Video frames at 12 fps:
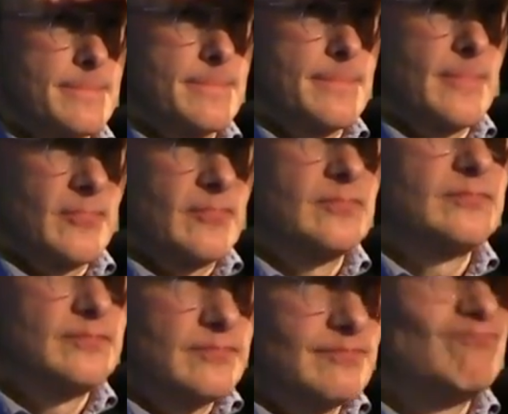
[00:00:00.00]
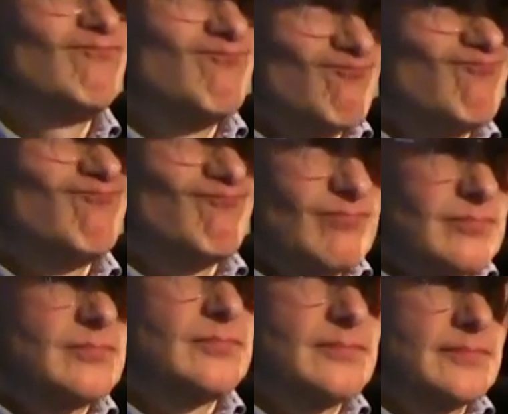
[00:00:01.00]
Eero Saarinen and Leonard
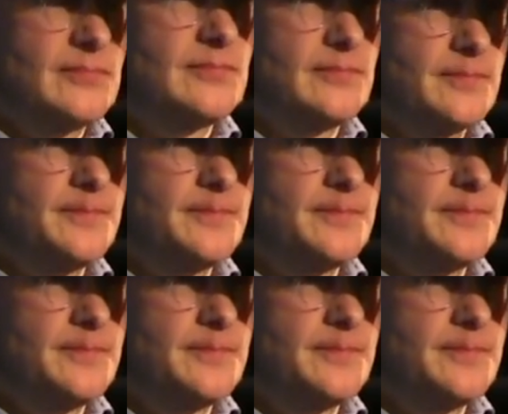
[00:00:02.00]
Benassi